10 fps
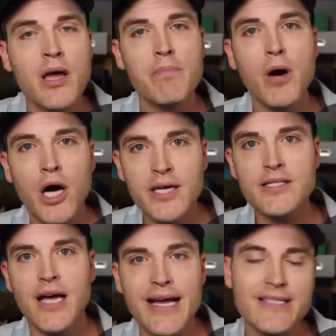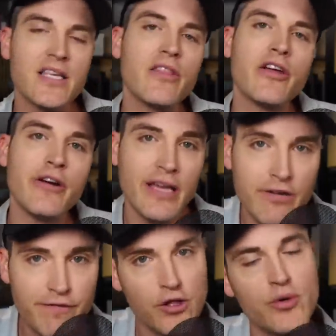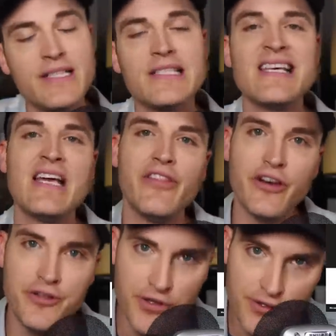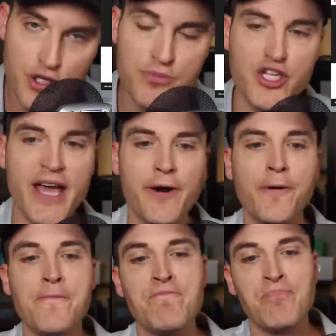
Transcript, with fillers: monetizing their influence, their YouTube channel,